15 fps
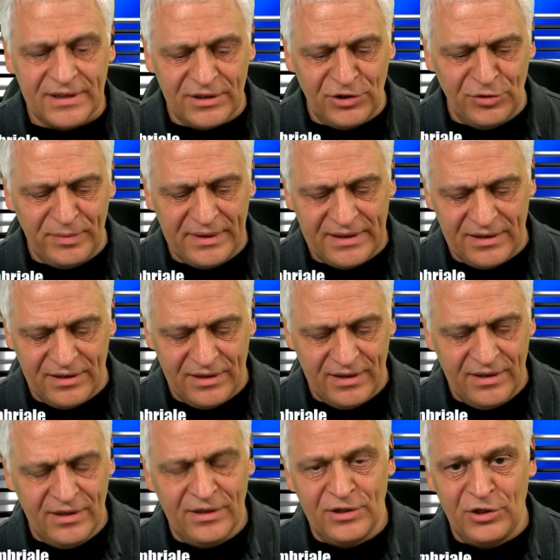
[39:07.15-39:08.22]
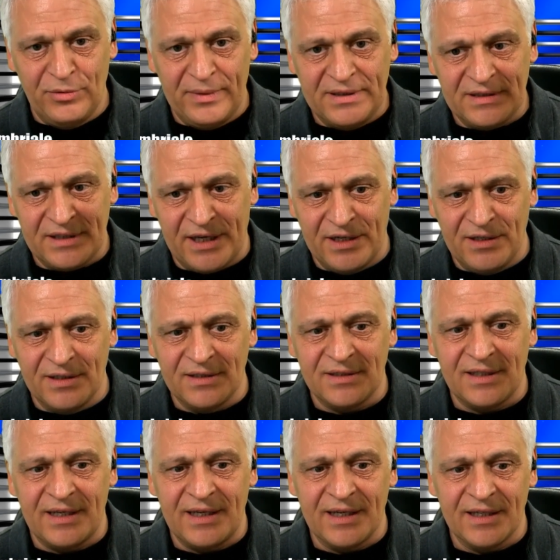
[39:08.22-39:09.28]
Neumi Skin is
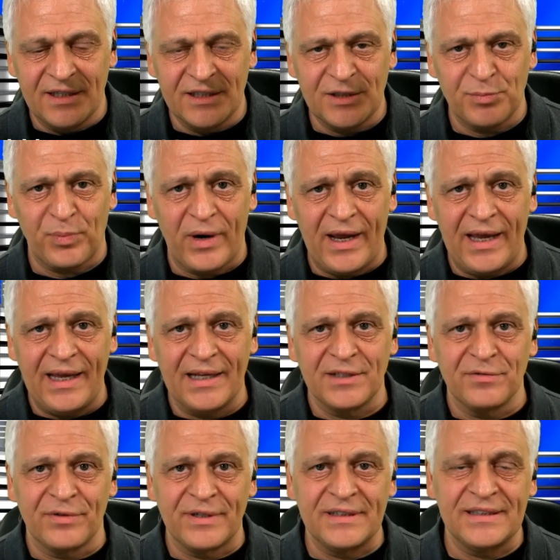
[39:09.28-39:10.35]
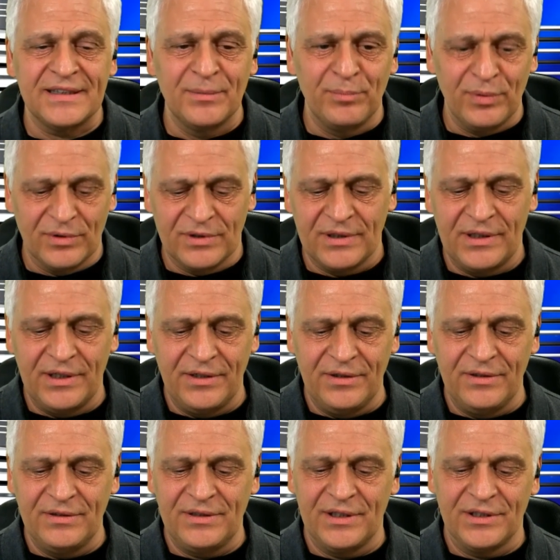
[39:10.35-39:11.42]
the spray. It's very simple to
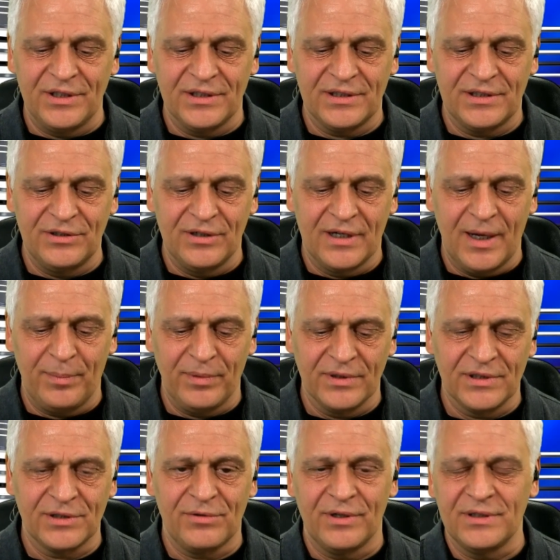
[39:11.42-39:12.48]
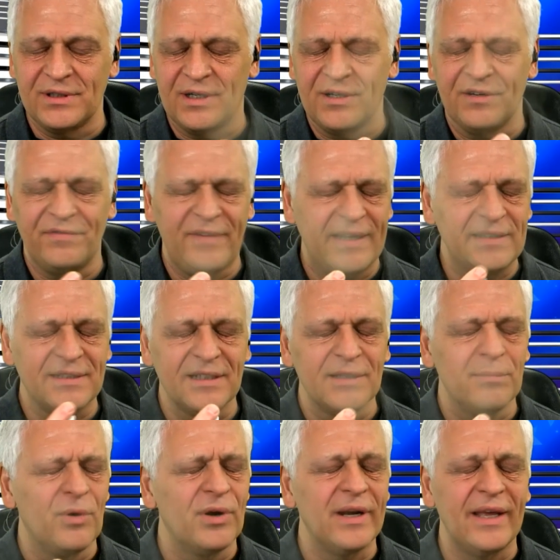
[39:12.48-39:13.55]
use. You just do a couple of squirts on your face in the
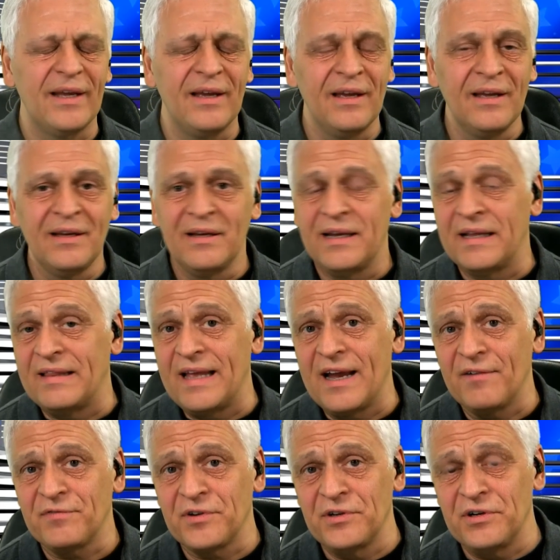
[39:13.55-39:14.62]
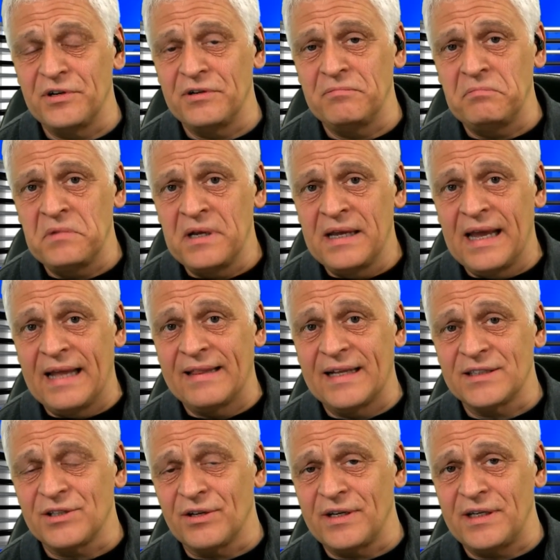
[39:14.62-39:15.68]
morning, in the afternoon, and that's
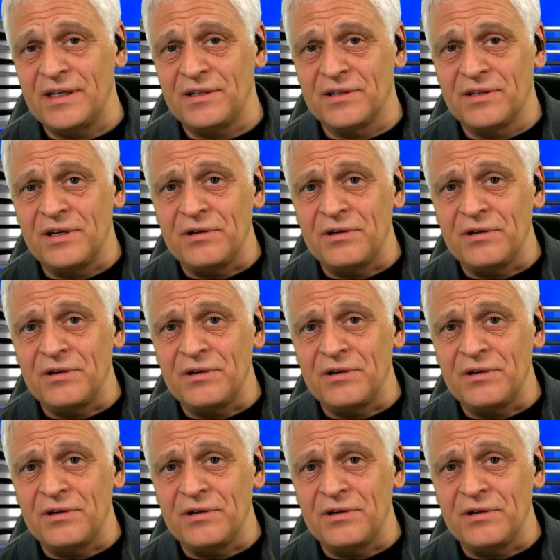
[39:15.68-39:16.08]
all you need to do.